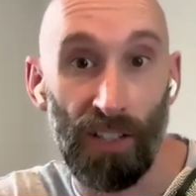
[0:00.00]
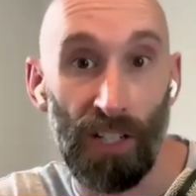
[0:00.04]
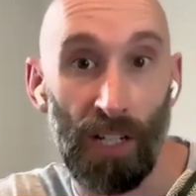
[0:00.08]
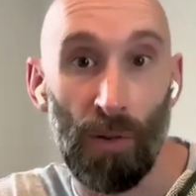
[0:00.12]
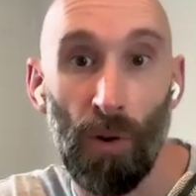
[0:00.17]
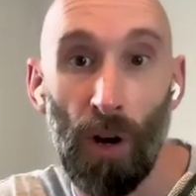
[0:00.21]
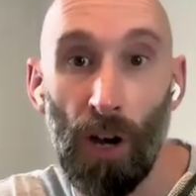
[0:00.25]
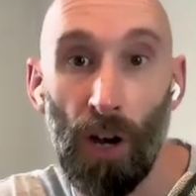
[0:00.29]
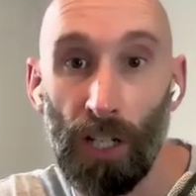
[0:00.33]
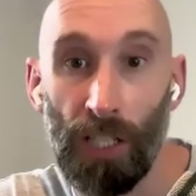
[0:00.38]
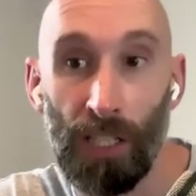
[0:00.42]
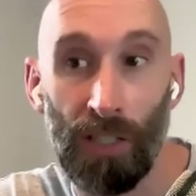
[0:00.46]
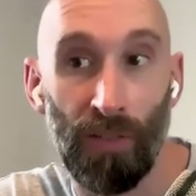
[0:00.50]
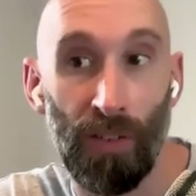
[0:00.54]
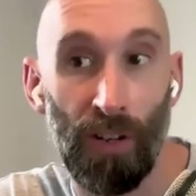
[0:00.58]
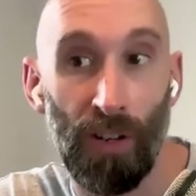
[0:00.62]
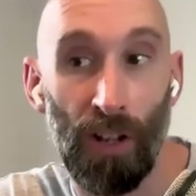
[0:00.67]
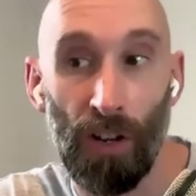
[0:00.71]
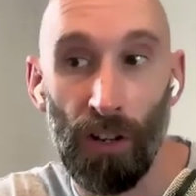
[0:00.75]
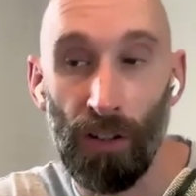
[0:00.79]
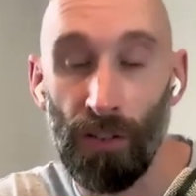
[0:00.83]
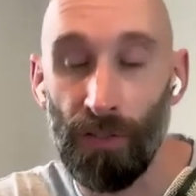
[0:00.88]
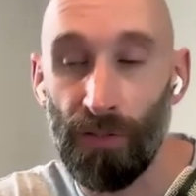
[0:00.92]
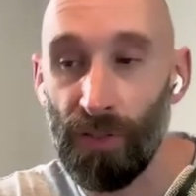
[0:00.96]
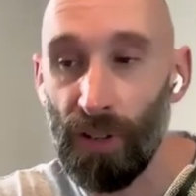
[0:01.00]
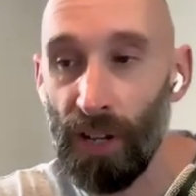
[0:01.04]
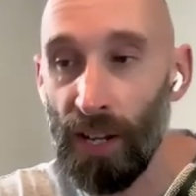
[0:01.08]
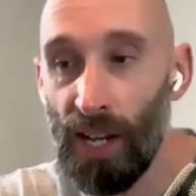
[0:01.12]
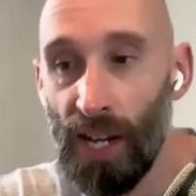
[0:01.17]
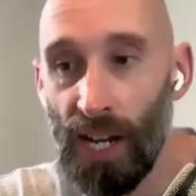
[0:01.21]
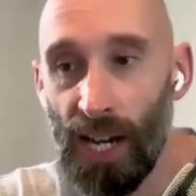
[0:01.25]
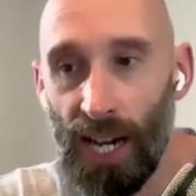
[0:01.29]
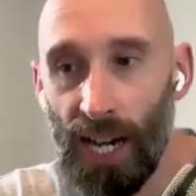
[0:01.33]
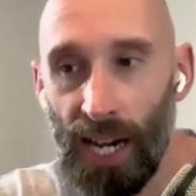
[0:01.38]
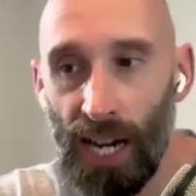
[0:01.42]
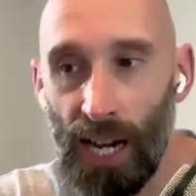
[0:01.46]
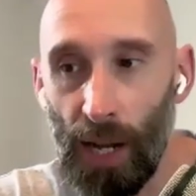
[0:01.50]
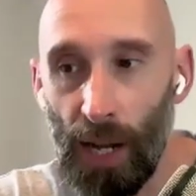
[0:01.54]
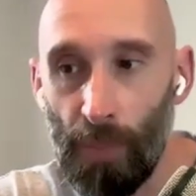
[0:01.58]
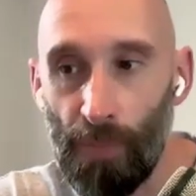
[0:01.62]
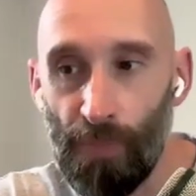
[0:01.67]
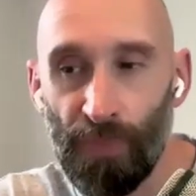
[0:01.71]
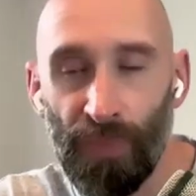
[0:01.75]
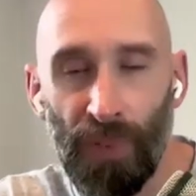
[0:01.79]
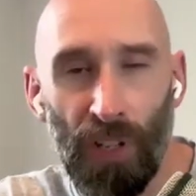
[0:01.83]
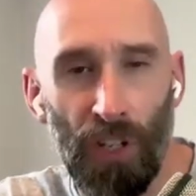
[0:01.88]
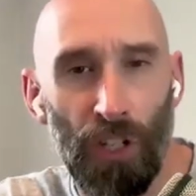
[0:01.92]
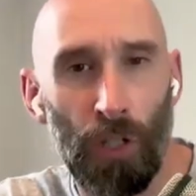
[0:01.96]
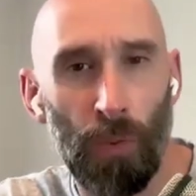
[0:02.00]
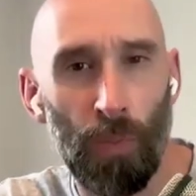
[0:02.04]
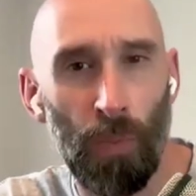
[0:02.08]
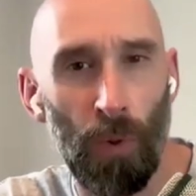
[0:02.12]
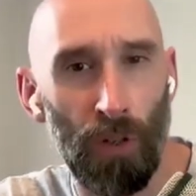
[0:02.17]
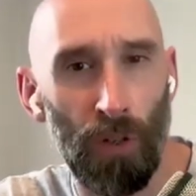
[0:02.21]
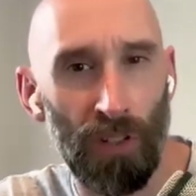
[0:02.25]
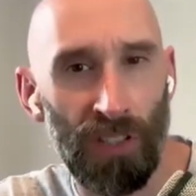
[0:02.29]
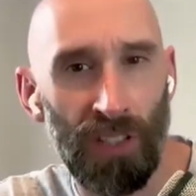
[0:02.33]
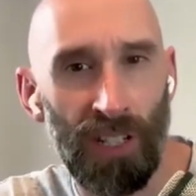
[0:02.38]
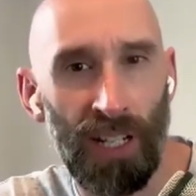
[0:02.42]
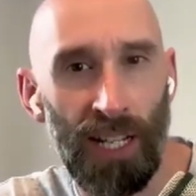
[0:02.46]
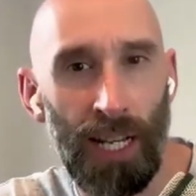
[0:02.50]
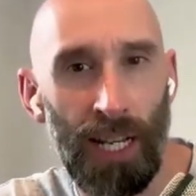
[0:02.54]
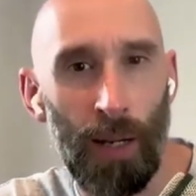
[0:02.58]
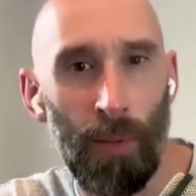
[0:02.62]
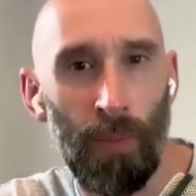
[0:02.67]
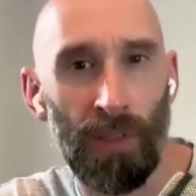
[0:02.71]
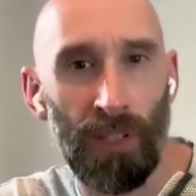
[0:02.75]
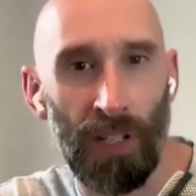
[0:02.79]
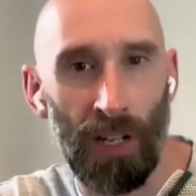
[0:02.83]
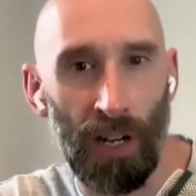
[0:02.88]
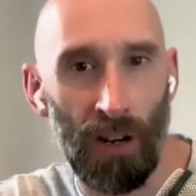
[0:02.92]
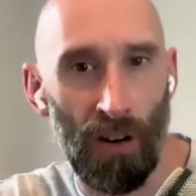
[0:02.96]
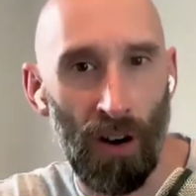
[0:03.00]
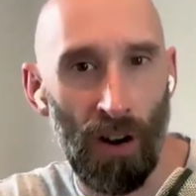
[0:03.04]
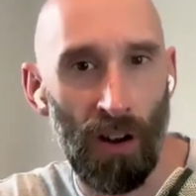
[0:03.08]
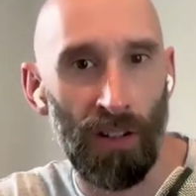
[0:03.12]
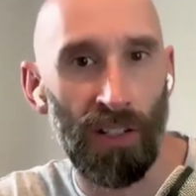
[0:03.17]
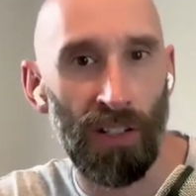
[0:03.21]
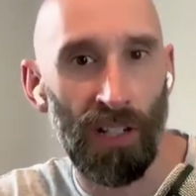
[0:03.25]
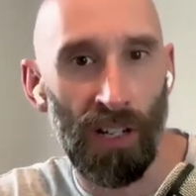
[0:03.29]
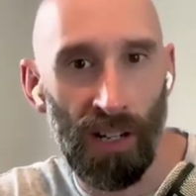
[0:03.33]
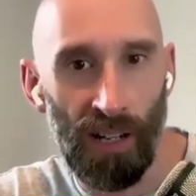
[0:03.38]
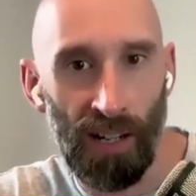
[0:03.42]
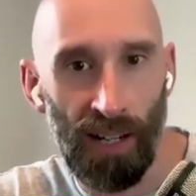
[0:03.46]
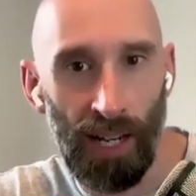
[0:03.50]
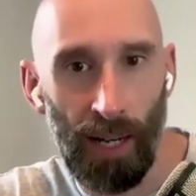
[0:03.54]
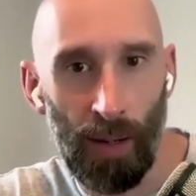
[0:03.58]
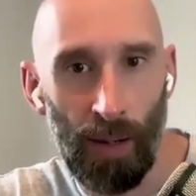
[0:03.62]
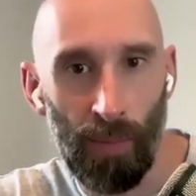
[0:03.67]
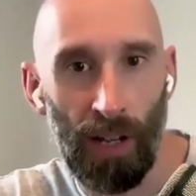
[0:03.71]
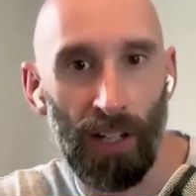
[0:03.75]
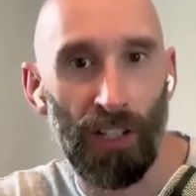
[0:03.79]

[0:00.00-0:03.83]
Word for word: She works with a lot of sports teams in her own time.